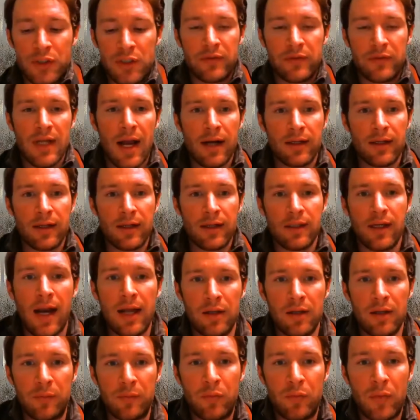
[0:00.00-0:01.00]
of Stockton
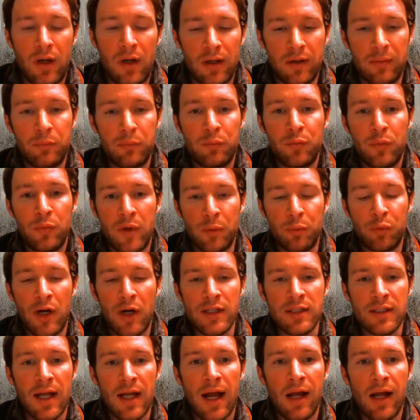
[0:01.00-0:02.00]
Island, the
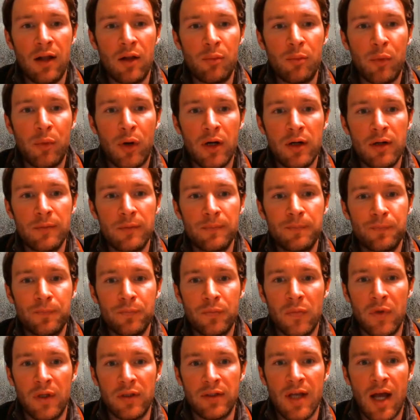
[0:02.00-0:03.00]
Presque Isle part,
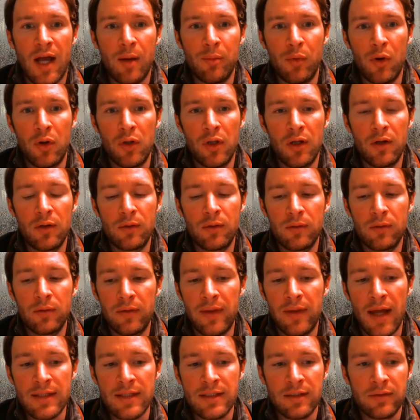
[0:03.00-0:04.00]
the Tombolo,
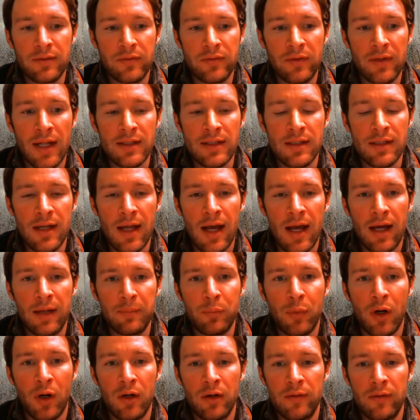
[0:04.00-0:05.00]
that's
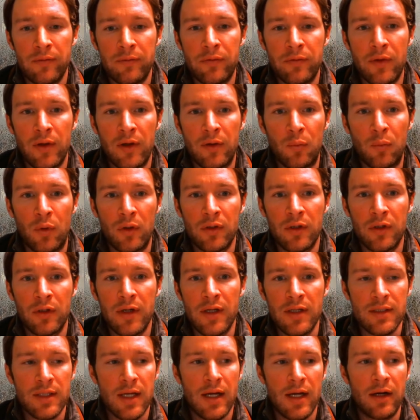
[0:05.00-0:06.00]
not part of the
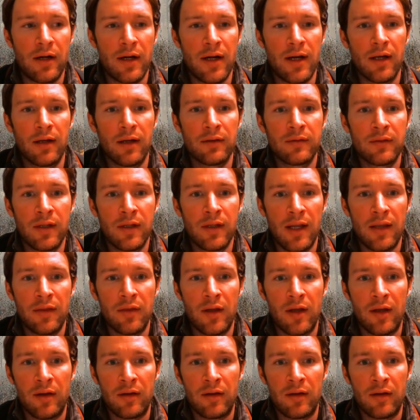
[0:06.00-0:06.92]
wilderness area in the